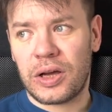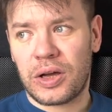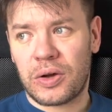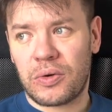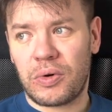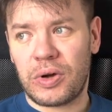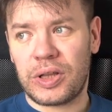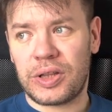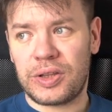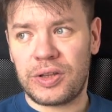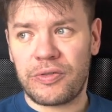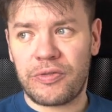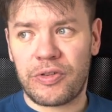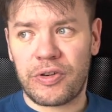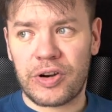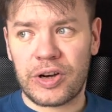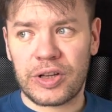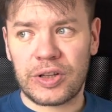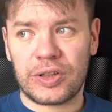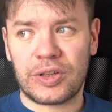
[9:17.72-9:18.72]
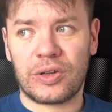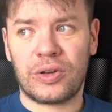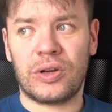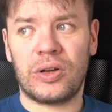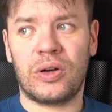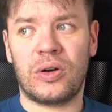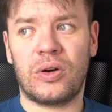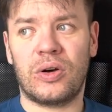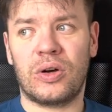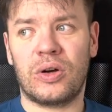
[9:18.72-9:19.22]
quite different,
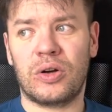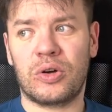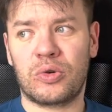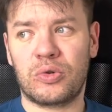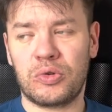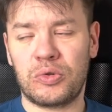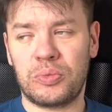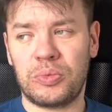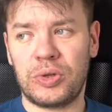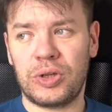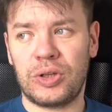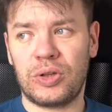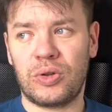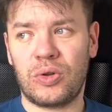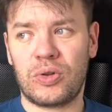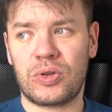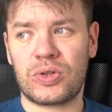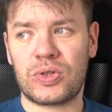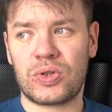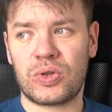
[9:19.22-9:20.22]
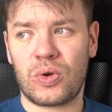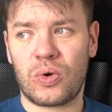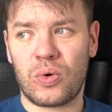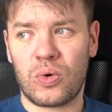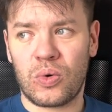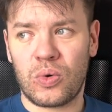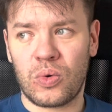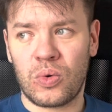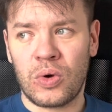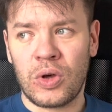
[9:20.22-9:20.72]
could be not
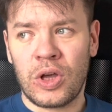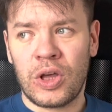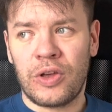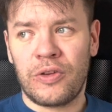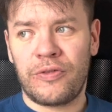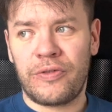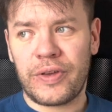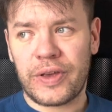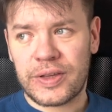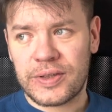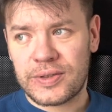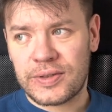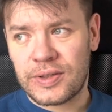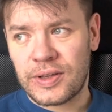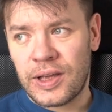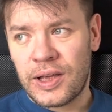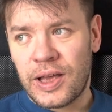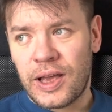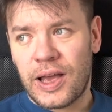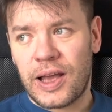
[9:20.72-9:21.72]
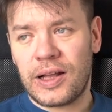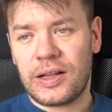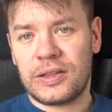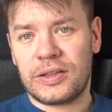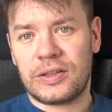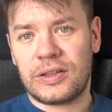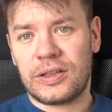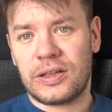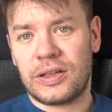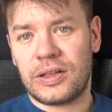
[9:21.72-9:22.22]
so fixed,
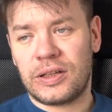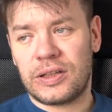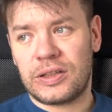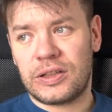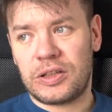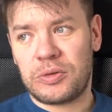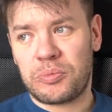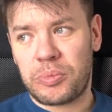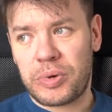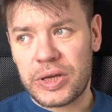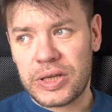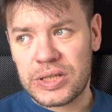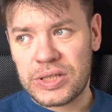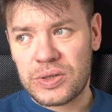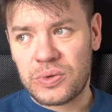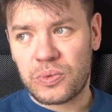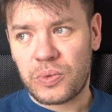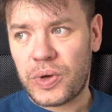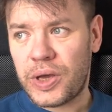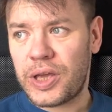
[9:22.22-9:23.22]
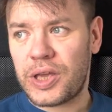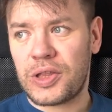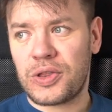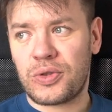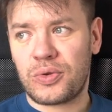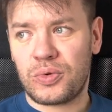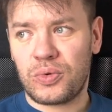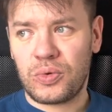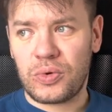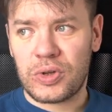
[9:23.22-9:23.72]
and the best way to
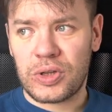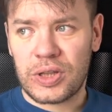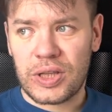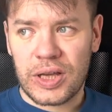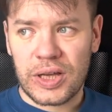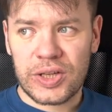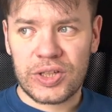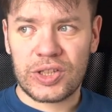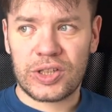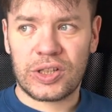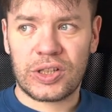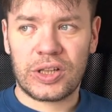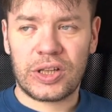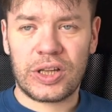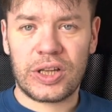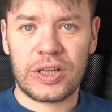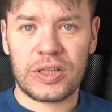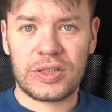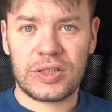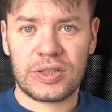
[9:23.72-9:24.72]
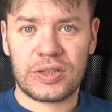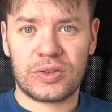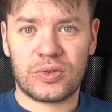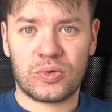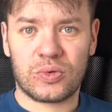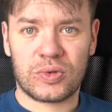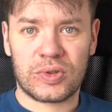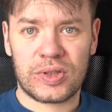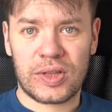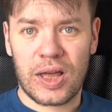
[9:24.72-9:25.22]
do it actually is to
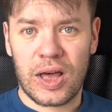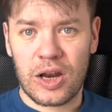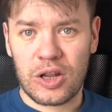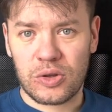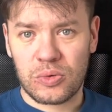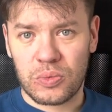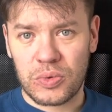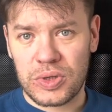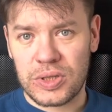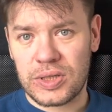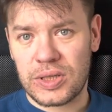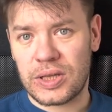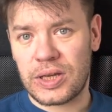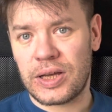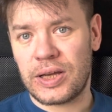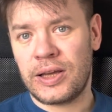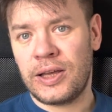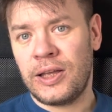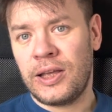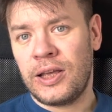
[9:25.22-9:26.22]
start with the